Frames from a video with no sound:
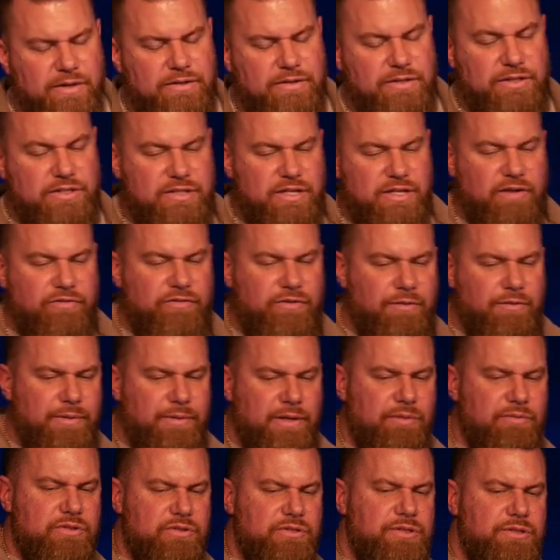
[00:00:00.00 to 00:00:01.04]
to suffer, but
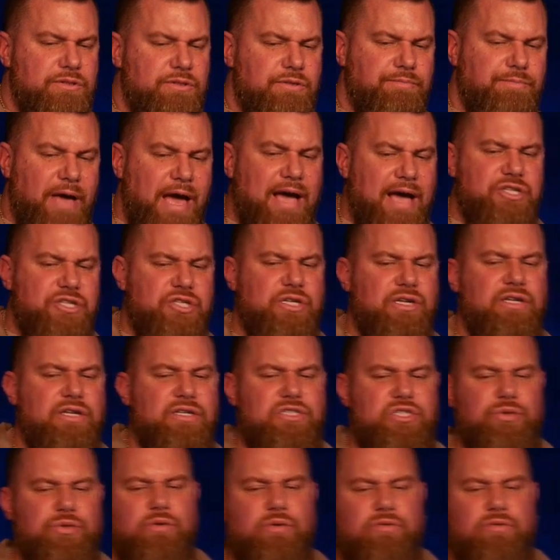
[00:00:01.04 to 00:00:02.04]
he was passionate to